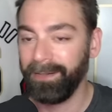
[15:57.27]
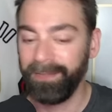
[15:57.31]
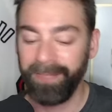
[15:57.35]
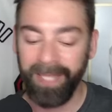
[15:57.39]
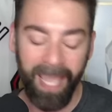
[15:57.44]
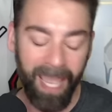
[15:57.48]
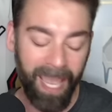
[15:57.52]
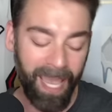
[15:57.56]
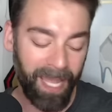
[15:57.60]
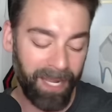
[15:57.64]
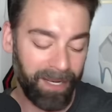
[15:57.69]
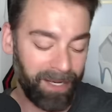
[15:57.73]

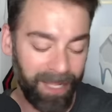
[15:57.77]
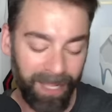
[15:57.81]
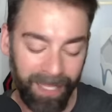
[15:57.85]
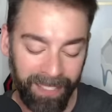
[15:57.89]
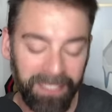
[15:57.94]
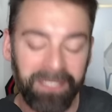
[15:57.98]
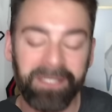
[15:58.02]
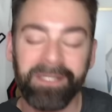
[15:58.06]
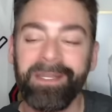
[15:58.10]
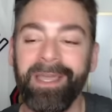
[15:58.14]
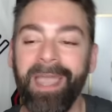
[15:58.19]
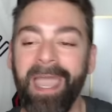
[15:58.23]
They had,
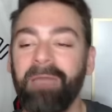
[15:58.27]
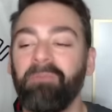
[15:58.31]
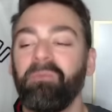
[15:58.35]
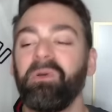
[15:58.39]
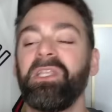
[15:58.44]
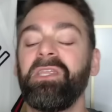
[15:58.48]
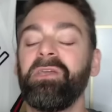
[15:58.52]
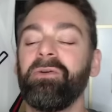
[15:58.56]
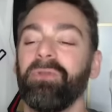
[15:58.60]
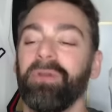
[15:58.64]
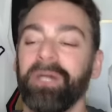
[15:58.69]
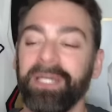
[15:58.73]
like,
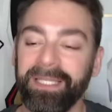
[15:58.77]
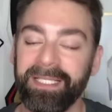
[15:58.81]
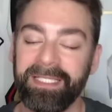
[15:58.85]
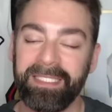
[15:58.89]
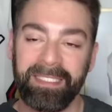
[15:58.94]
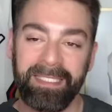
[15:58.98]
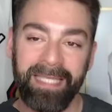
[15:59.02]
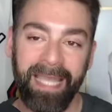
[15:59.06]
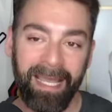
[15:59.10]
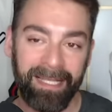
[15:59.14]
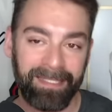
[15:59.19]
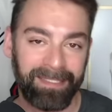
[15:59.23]
when you look at the
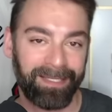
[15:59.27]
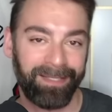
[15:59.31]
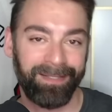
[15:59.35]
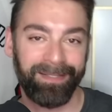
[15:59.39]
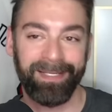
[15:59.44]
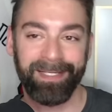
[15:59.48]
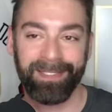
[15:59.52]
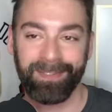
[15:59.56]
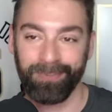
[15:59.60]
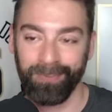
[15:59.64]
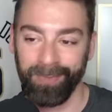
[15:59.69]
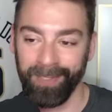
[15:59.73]
stats on
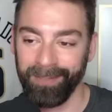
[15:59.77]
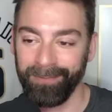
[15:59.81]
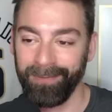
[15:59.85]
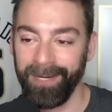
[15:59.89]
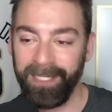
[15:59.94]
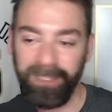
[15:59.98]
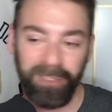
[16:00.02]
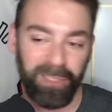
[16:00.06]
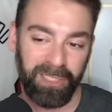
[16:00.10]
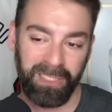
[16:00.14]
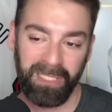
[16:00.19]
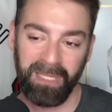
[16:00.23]
this one,
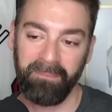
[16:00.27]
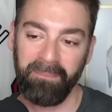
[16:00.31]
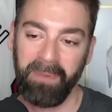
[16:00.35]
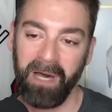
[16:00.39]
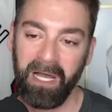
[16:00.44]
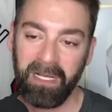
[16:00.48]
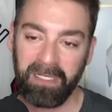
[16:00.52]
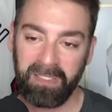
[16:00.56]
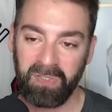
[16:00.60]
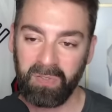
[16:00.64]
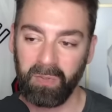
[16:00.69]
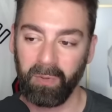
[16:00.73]
right, just the
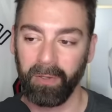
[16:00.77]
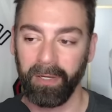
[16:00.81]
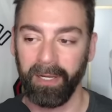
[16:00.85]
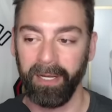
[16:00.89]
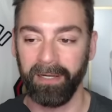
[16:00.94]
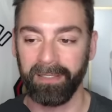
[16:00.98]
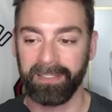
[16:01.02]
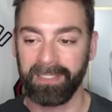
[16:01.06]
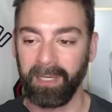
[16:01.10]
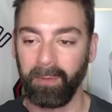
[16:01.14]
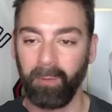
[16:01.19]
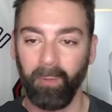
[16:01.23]
box score
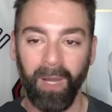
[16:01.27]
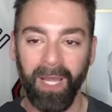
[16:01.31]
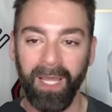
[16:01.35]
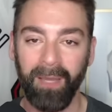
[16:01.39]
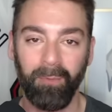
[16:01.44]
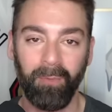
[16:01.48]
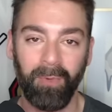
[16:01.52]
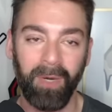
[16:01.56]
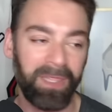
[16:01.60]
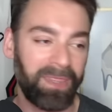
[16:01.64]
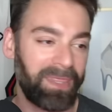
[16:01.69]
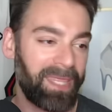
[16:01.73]
here, it's like, what
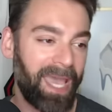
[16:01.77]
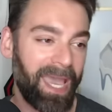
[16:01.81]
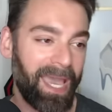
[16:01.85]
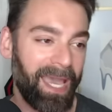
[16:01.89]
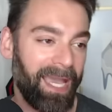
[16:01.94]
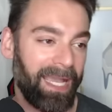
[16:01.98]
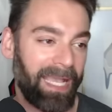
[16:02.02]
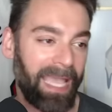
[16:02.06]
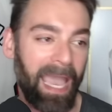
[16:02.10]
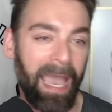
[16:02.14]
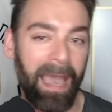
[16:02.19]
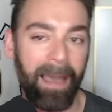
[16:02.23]
what the
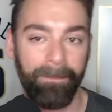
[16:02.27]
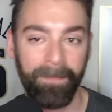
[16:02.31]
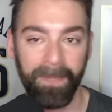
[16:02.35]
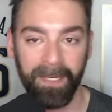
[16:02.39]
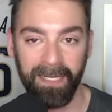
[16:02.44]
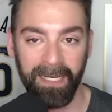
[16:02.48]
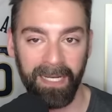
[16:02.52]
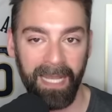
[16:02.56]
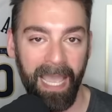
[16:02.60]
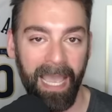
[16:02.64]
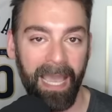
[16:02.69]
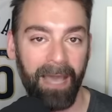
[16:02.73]
heck
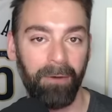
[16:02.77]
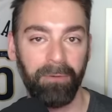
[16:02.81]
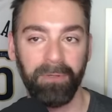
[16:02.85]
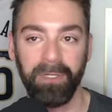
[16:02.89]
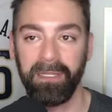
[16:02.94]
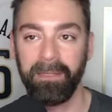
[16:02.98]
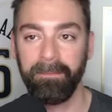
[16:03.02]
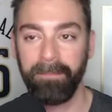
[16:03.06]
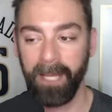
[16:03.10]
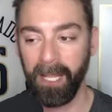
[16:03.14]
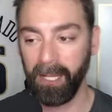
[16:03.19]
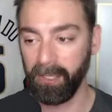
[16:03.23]
happened and how
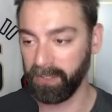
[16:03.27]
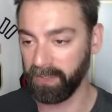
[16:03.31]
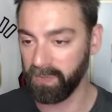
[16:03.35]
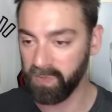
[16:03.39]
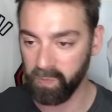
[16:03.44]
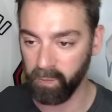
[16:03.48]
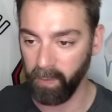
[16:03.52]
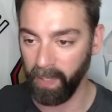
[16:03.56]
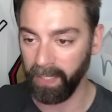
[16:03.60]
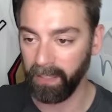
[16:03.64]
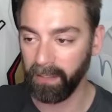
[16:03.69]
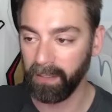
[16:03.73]
did the
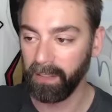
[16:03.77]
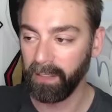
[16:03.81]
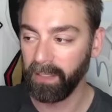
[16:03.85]
Pelicans win?